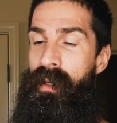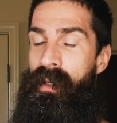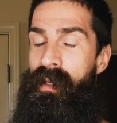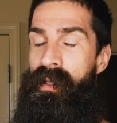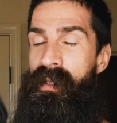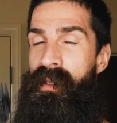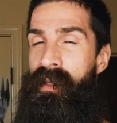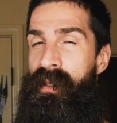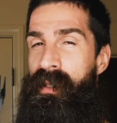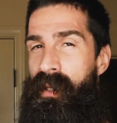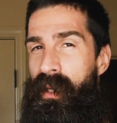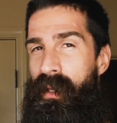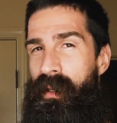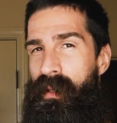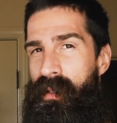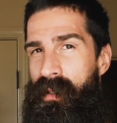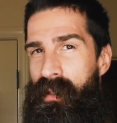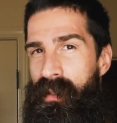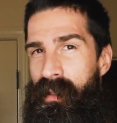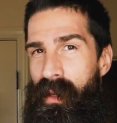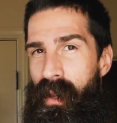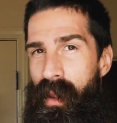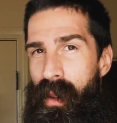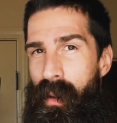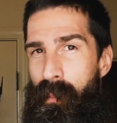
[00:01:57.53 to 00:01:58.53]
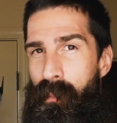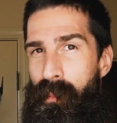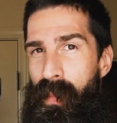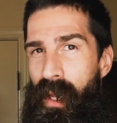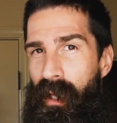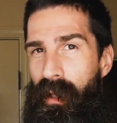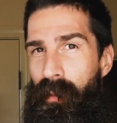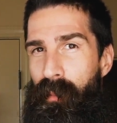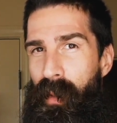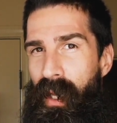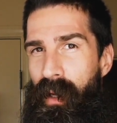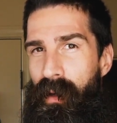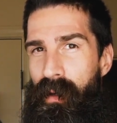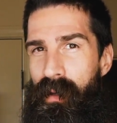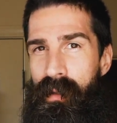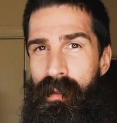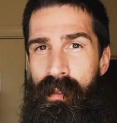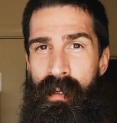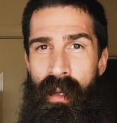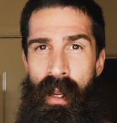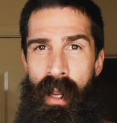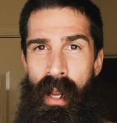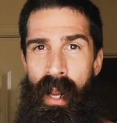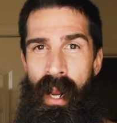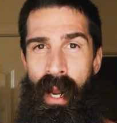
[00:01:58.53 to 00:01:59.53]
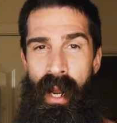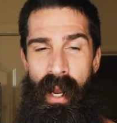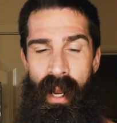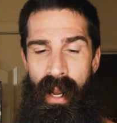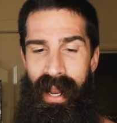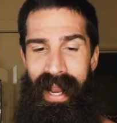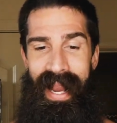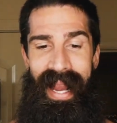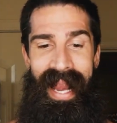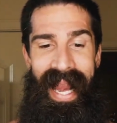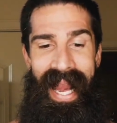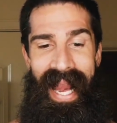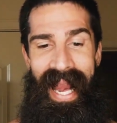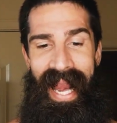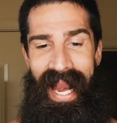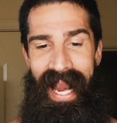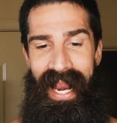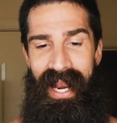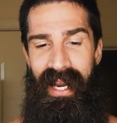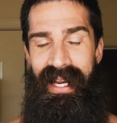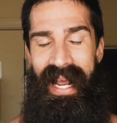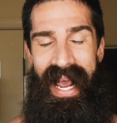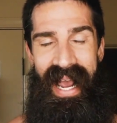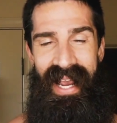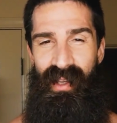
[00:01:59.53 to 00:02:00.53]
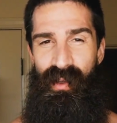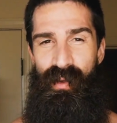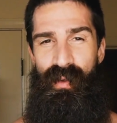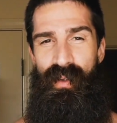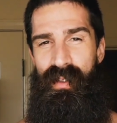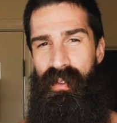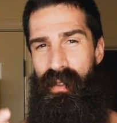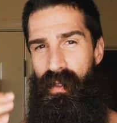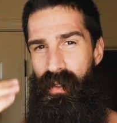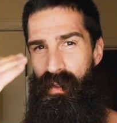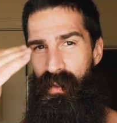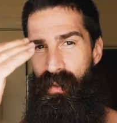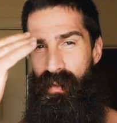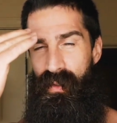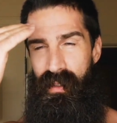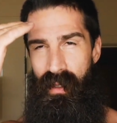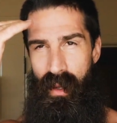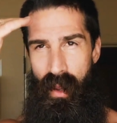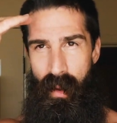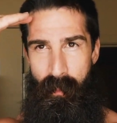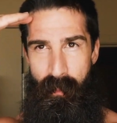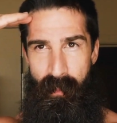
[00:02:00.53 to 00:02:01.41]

six millimeters. And I used to use a